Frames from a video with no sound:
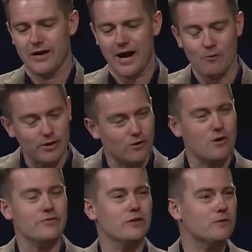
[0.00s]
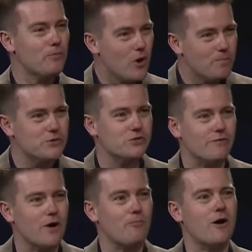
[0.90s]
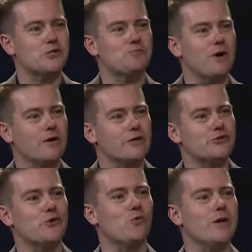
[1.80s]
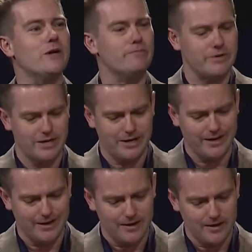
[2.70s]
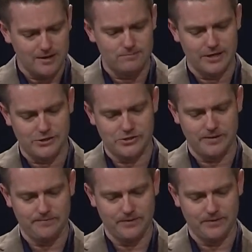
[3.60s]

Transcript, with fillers: And we learn that the purpose of our prosperity is so we can be a blessing.